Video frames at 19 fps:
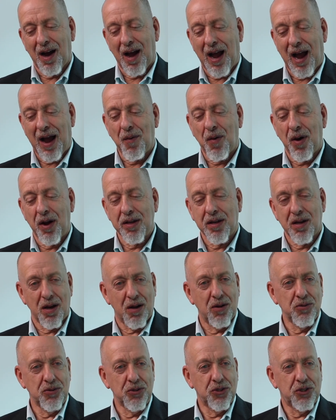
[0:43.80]
How I
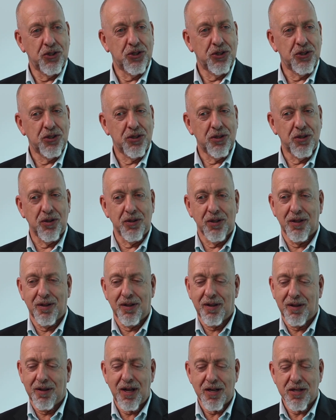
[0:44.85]
coach, there
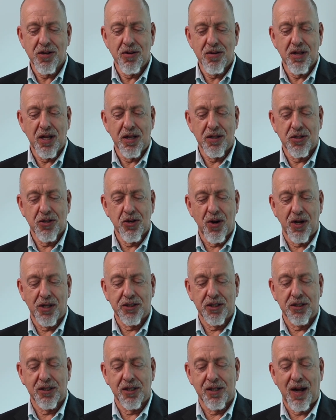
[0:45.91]
are two
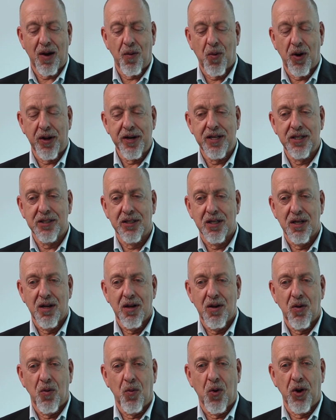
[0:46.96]
answers to that. One is
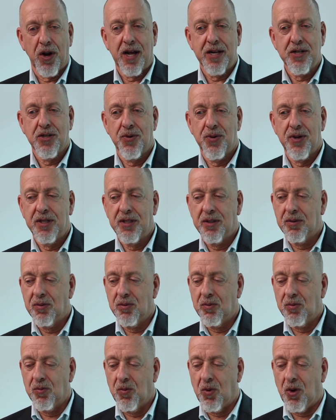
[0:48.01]
what I do and
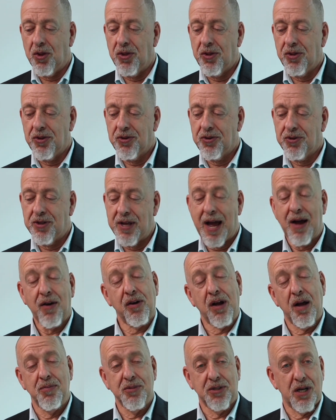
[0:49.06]
what the
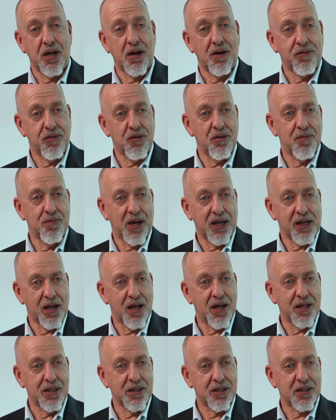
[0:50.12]
outcomes are for my
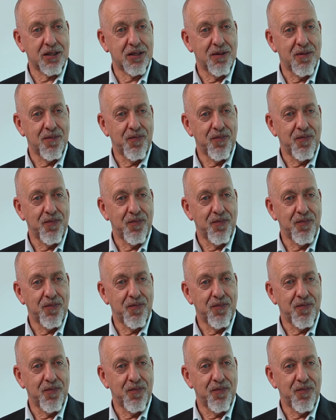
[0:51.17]
clients.